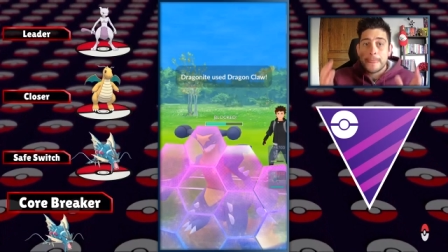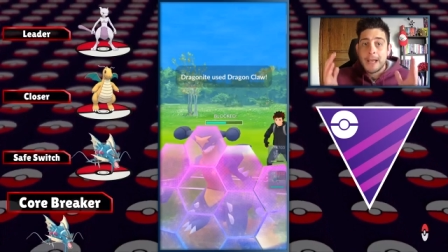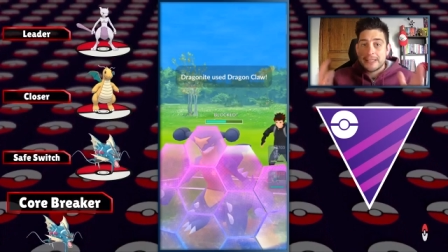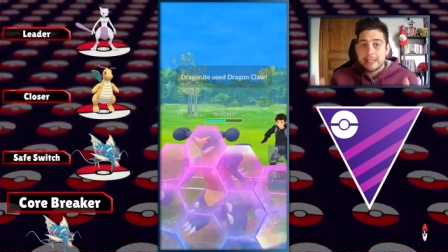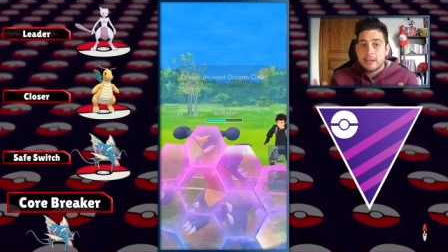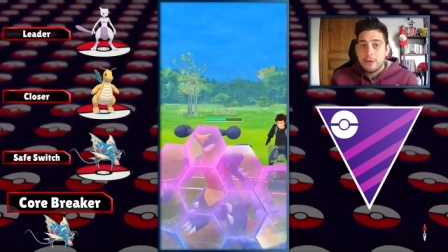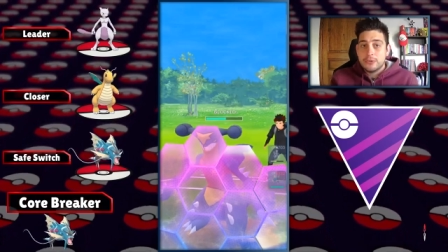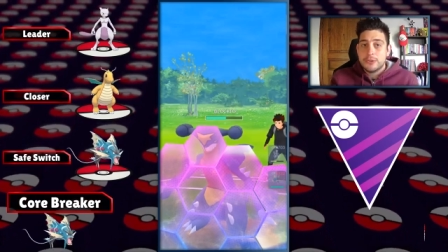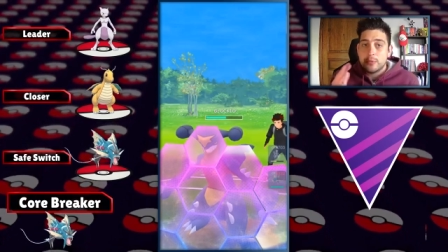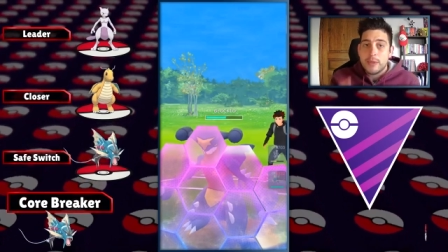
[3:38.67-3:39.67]
As a
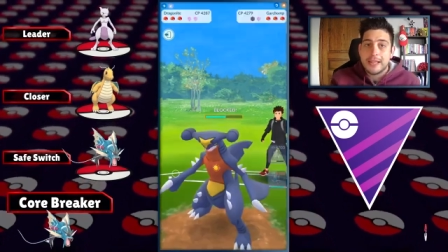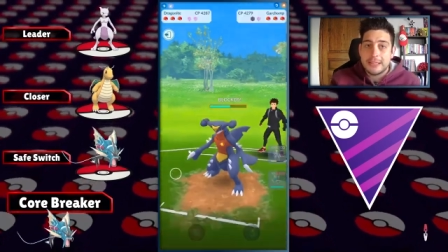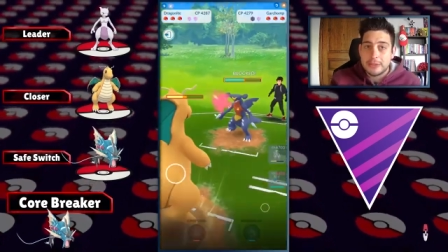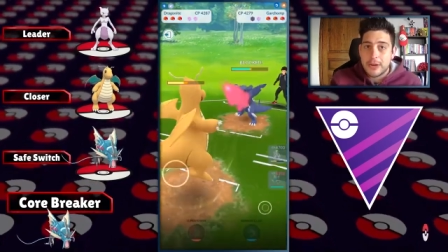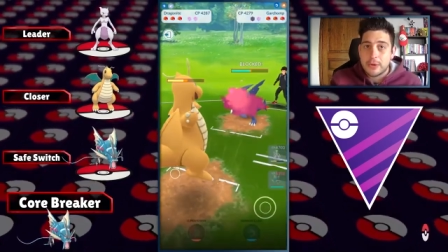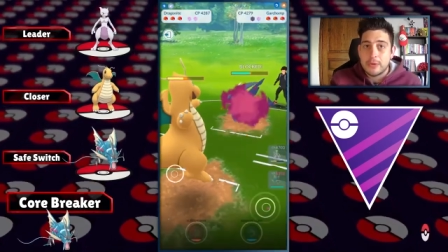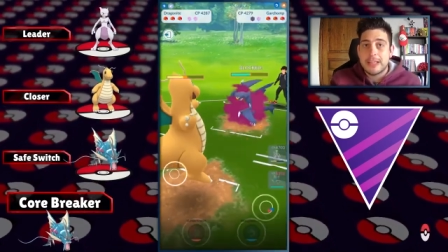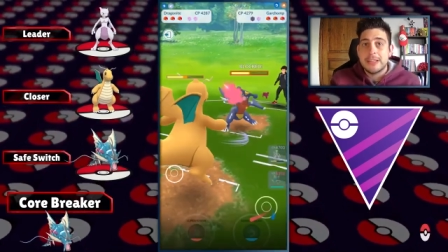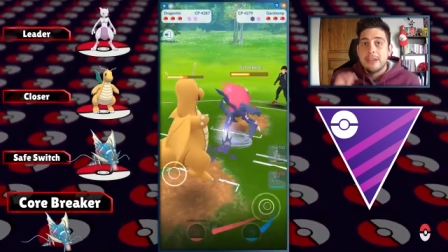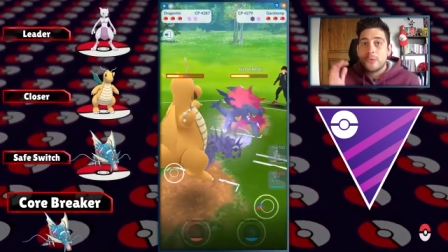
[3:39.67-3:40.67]
closer, we got the Dragonite,